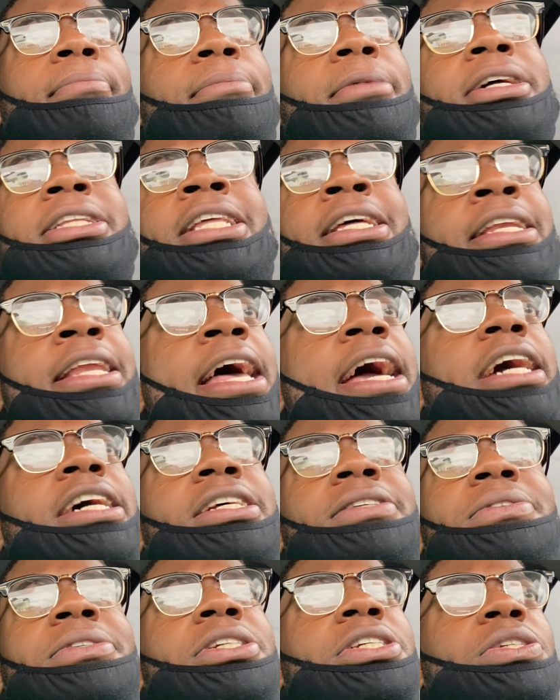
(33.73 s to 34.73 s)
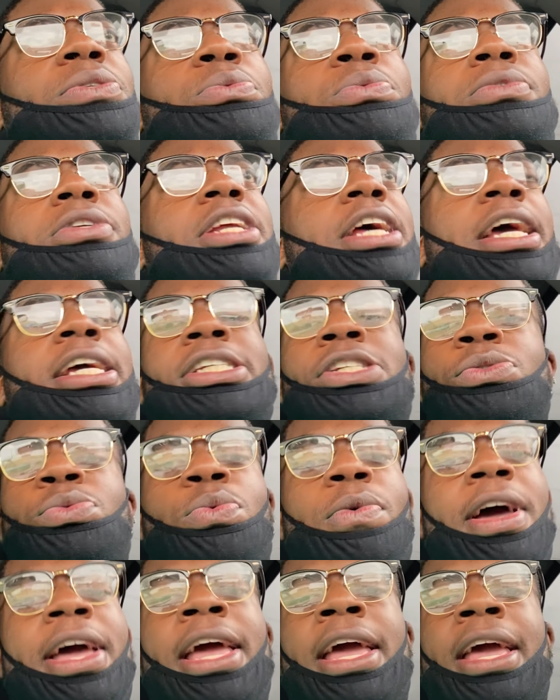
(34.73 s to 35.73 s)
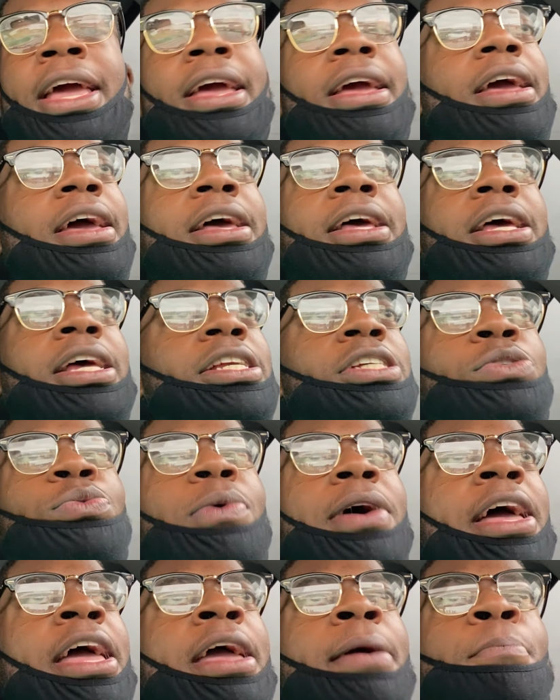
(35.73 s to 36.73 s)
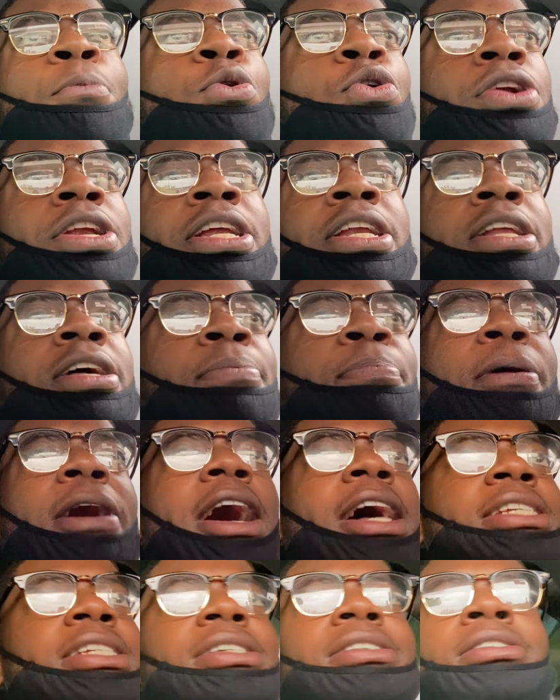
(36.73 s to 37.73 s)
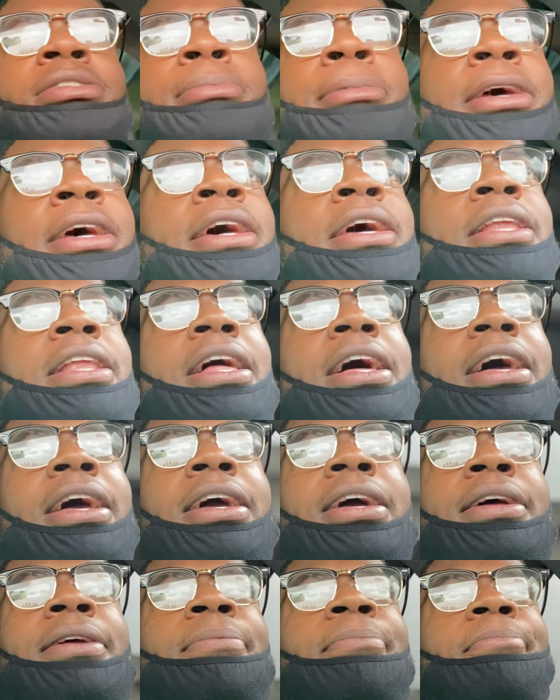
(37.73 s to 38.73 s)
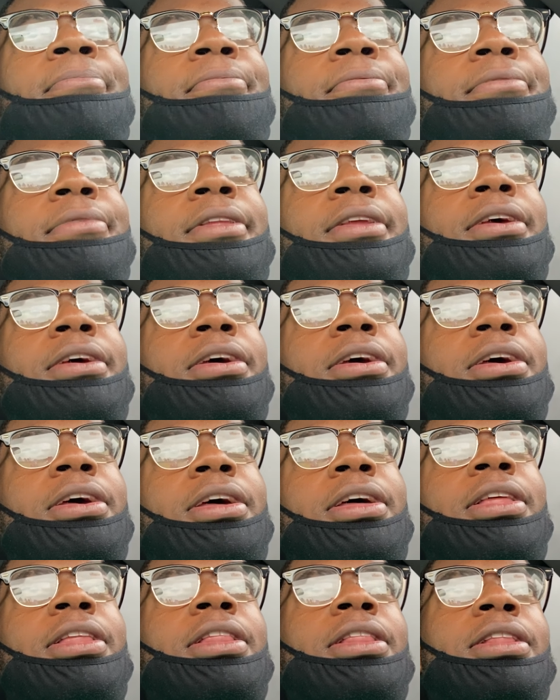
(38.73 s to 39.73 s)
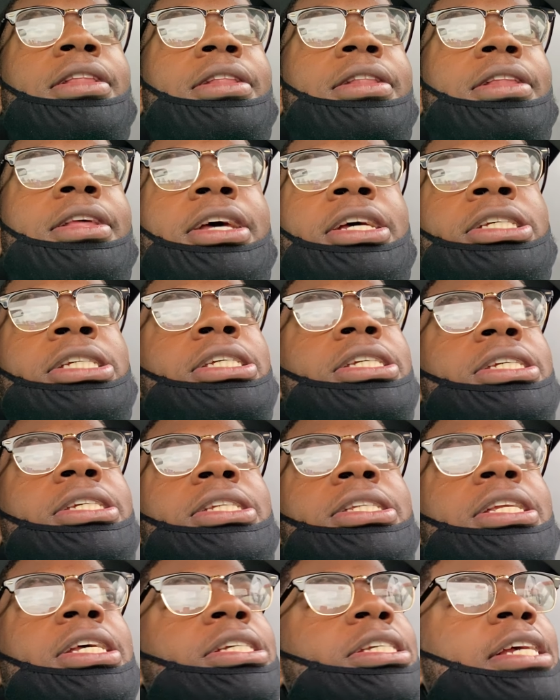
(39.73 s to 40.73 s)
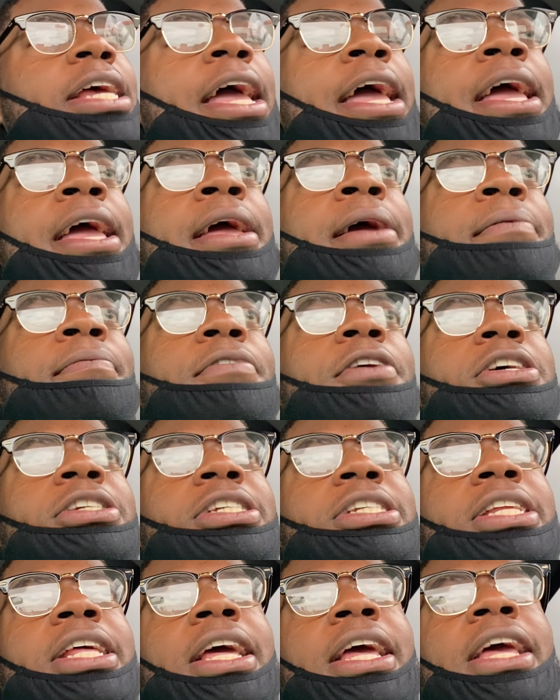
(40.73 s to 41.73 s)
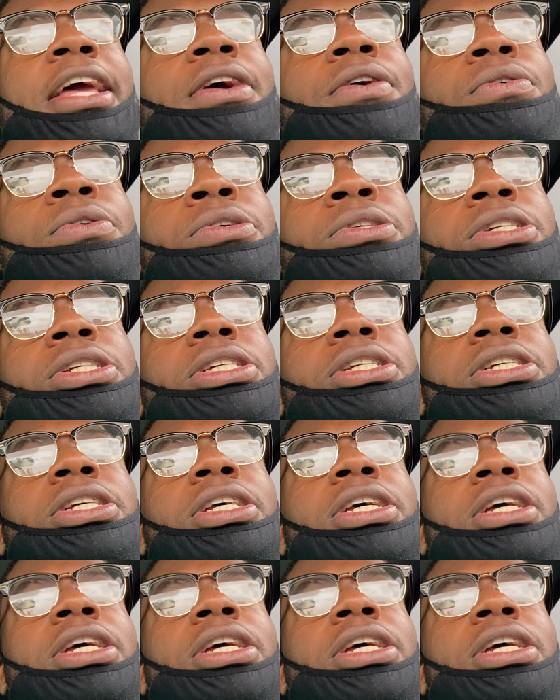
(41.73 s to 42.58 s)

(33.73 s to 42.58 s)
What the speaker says: but the negatives just weigh more than the positives, man. Like, this game versus the Eagles